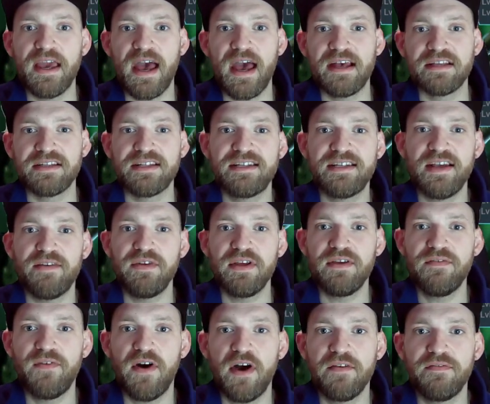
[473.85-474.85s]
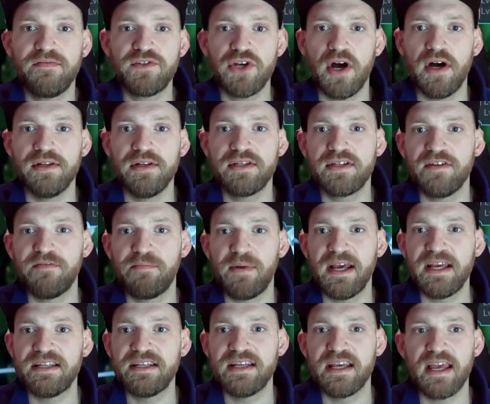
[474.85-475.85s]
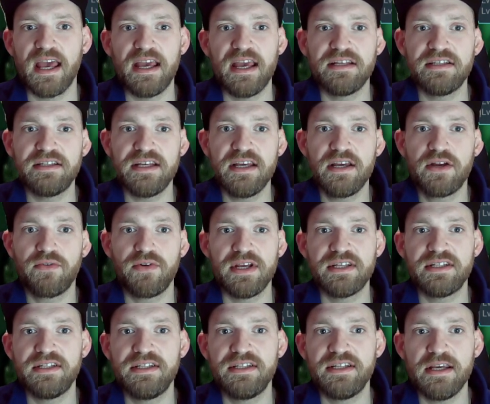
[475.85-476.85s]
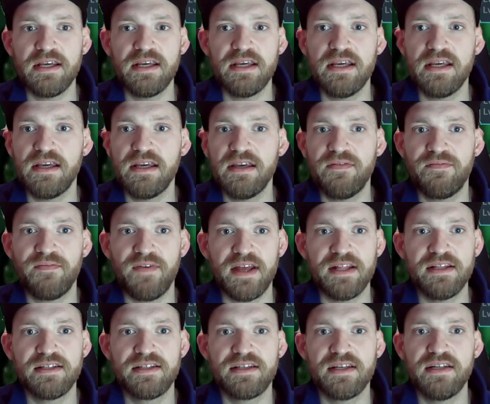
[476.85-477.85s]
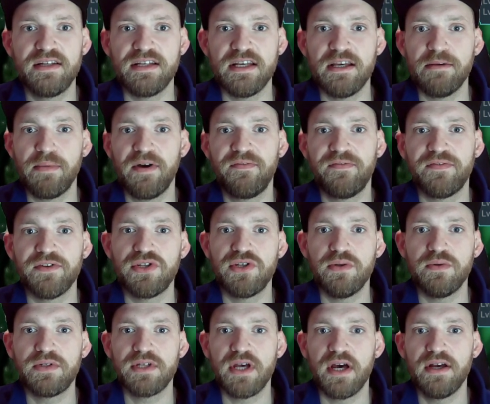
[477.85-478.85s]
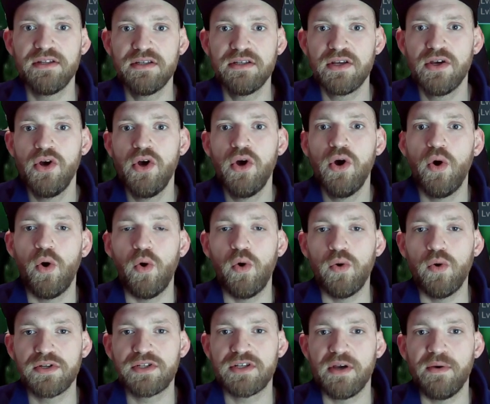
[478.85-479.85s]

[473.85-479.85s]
has a 75 chance of placing a decreased defense debuff for 2 turns, also